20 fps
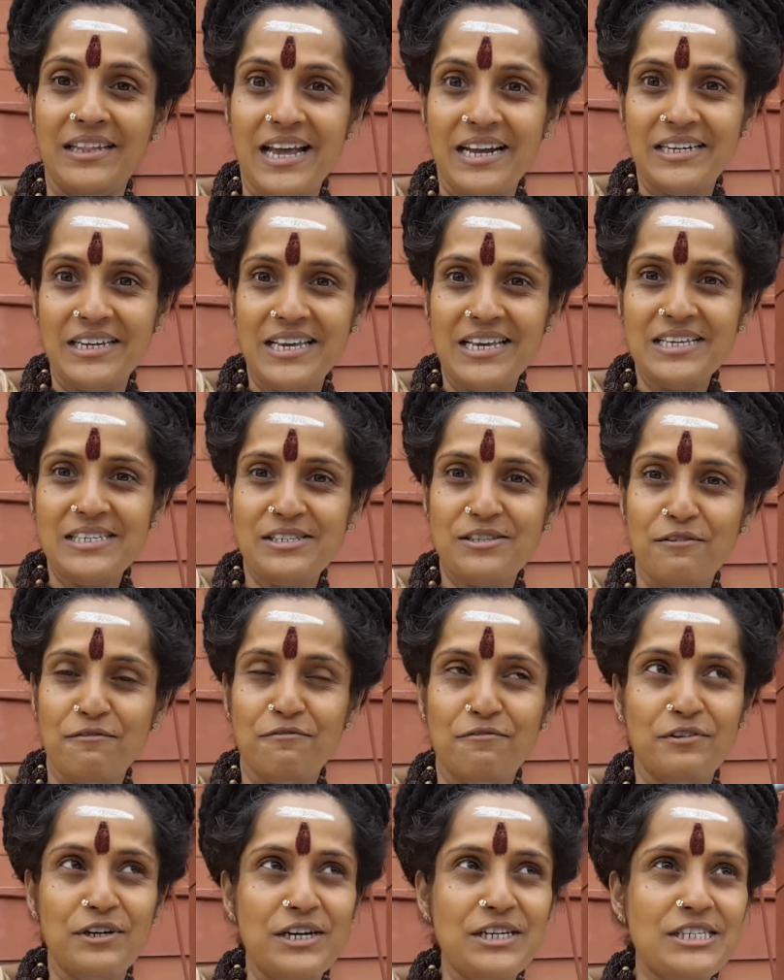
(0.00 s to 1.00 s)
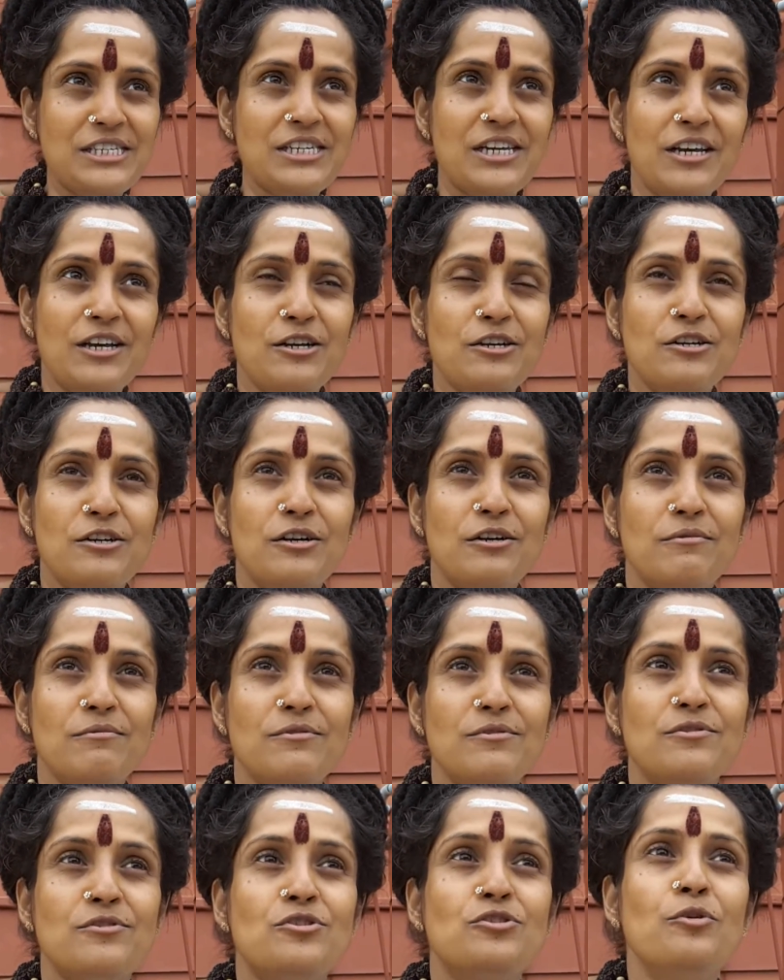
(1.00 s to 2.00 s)
That is the first
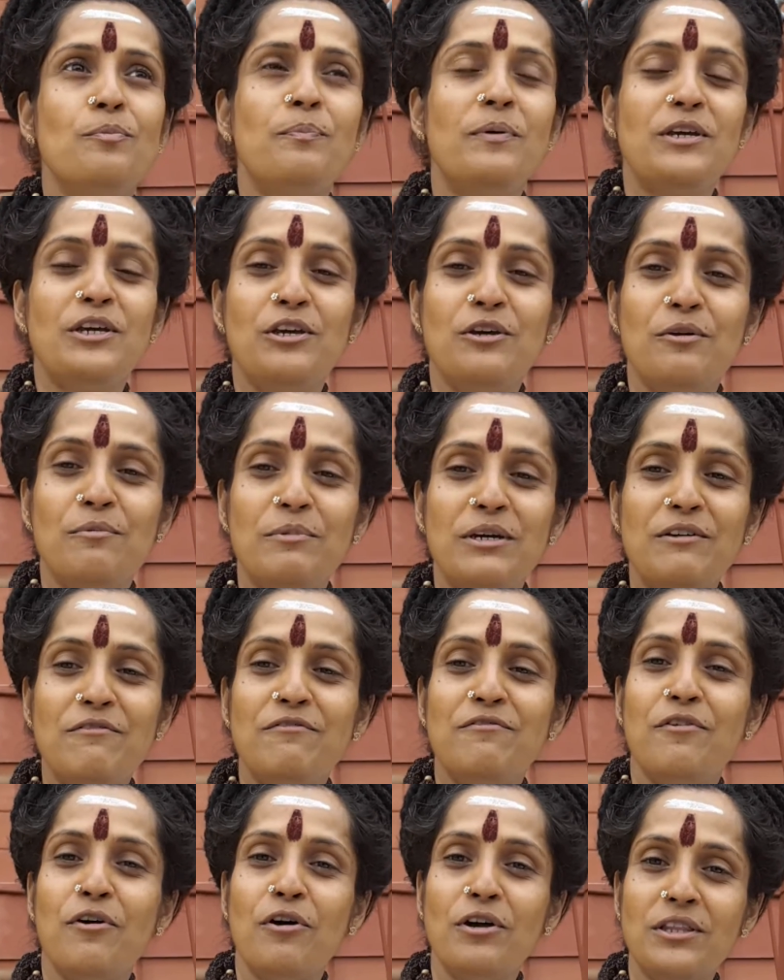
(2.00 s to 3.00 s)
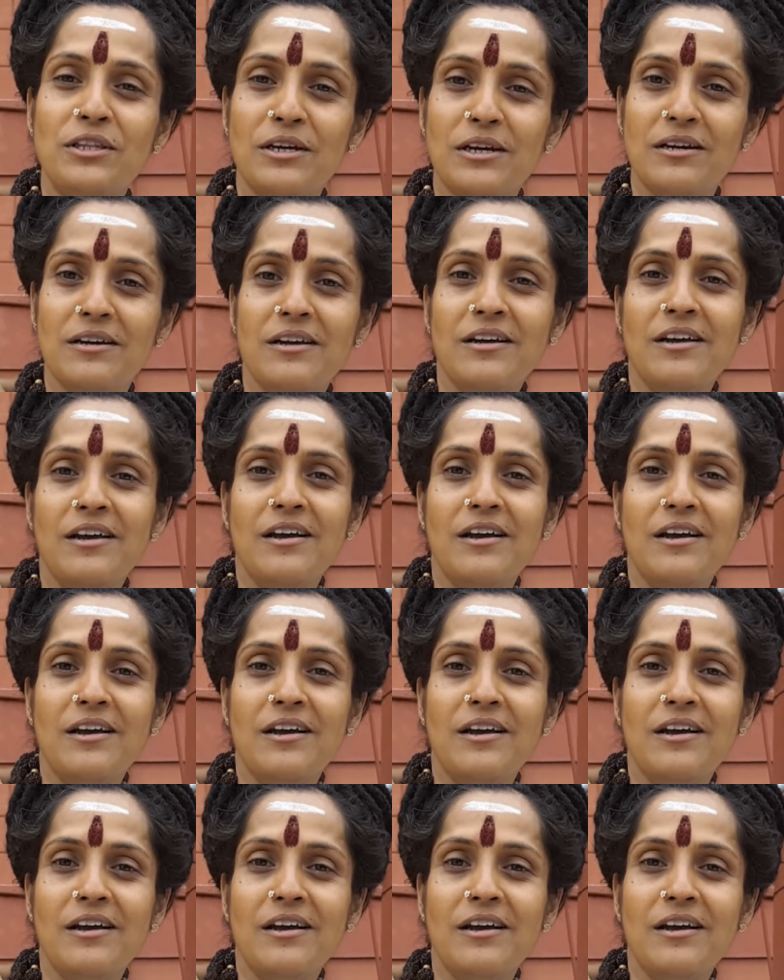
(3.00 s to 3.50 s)
superhuman for the